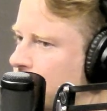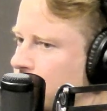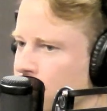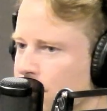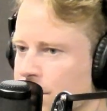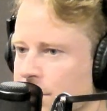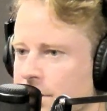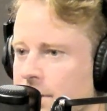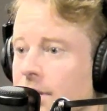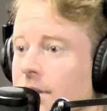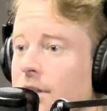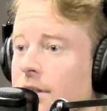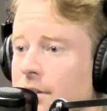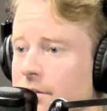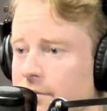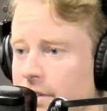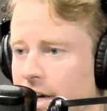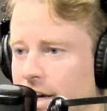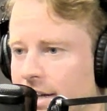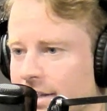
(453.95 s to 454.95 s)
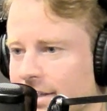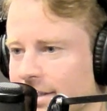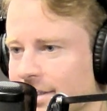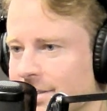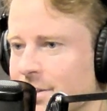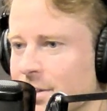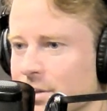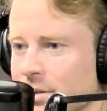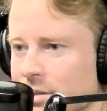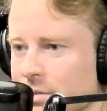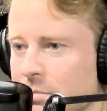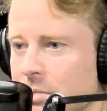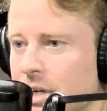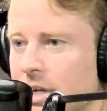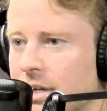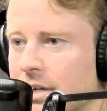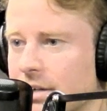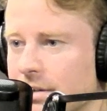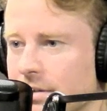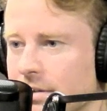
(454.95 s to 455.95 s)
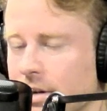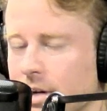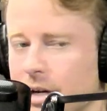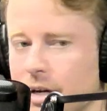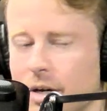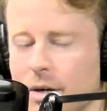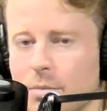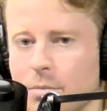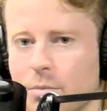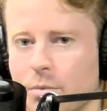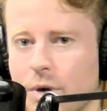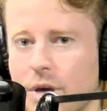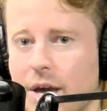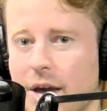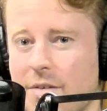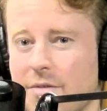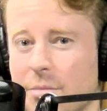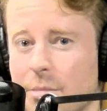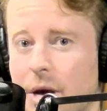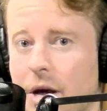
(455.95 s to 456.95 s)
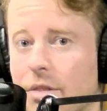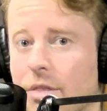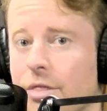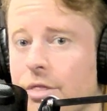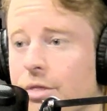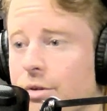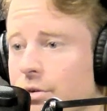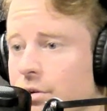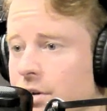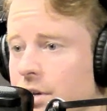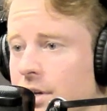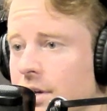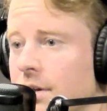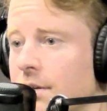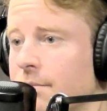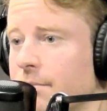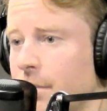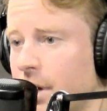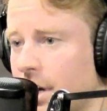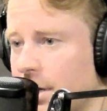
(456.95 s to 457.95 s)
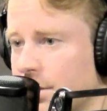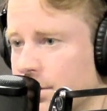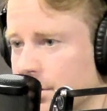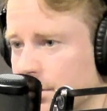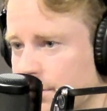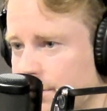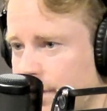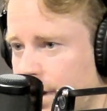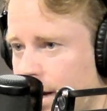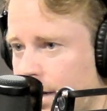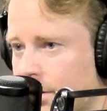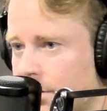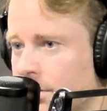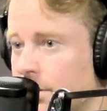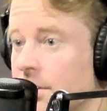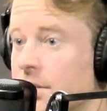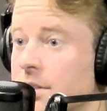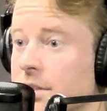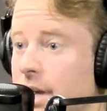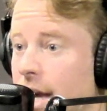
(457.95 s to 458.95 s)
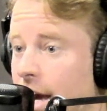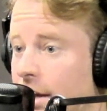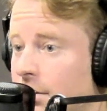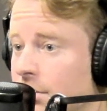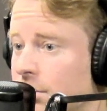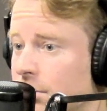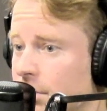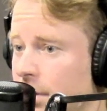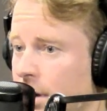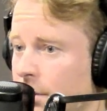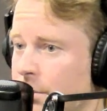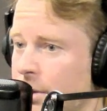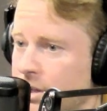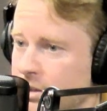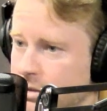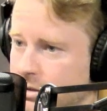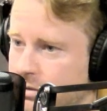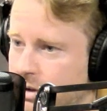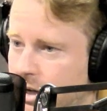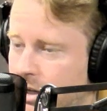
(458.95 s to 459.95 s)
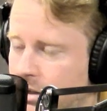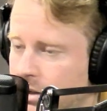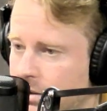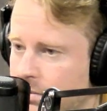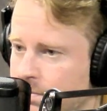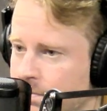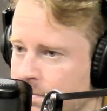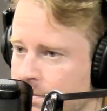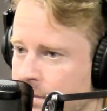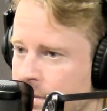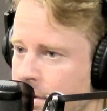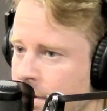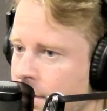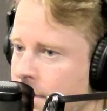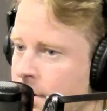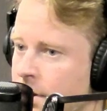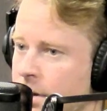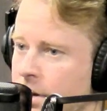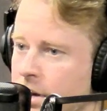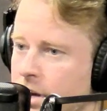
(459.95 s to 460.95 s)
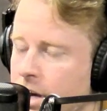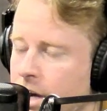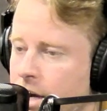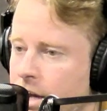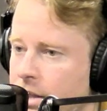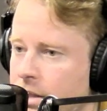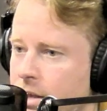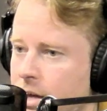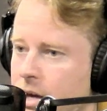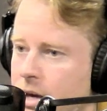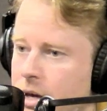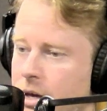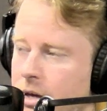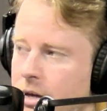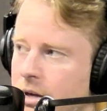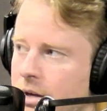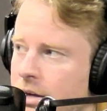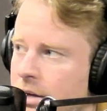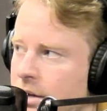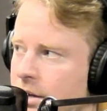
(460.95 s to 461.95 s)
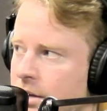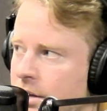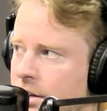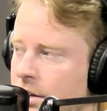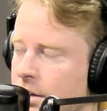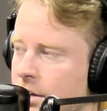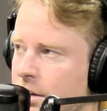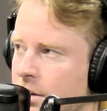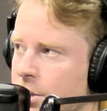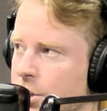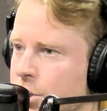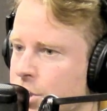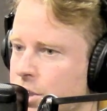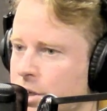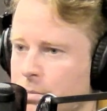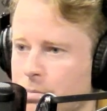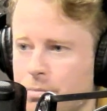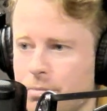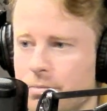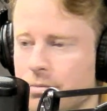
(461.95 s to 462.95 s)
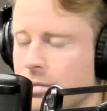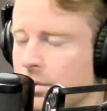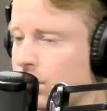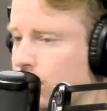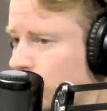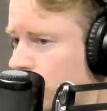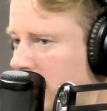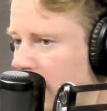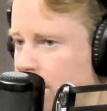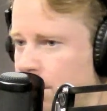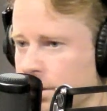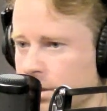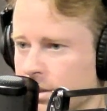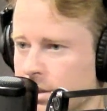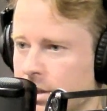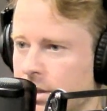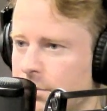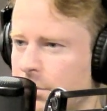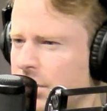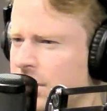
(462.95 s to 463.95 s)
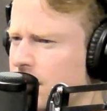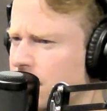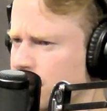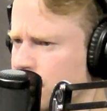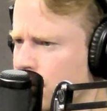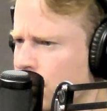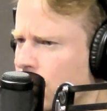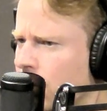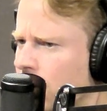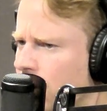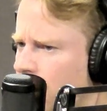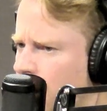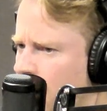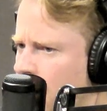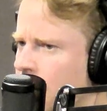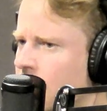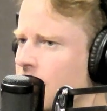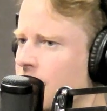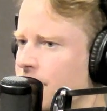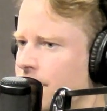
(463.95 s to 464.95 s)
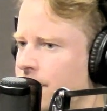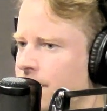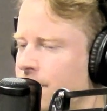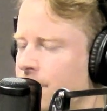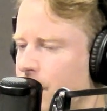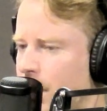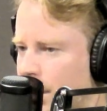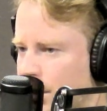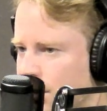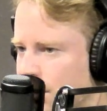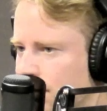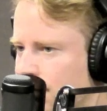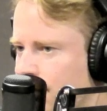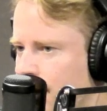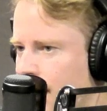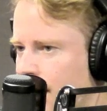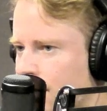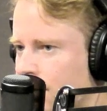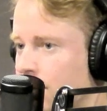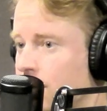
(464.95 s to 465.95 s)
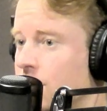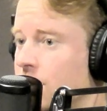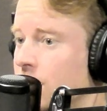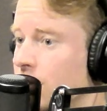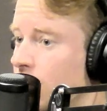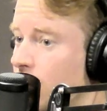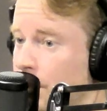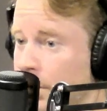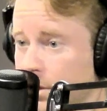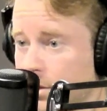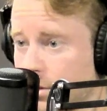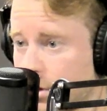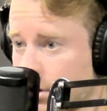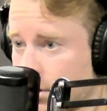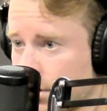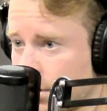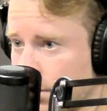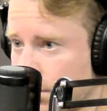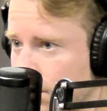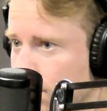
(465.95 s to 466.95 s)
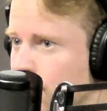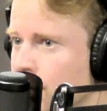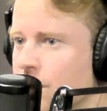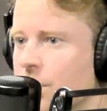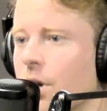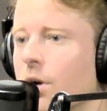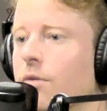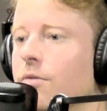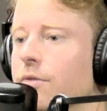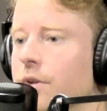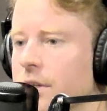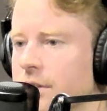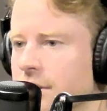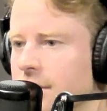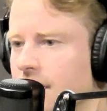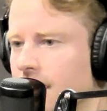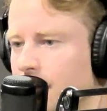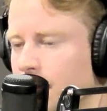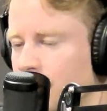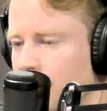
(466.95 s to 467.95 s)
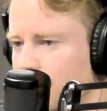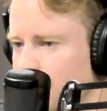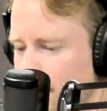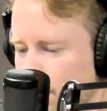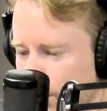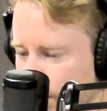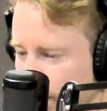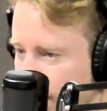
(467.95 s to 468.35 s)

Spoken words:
Silicon Valley, so to speak. We have about 30 modular factories scattered throughout Pennsylvania, and they ship regionally, but there's a lot of modular factories. So what we started to do is go visit them. And he said, we have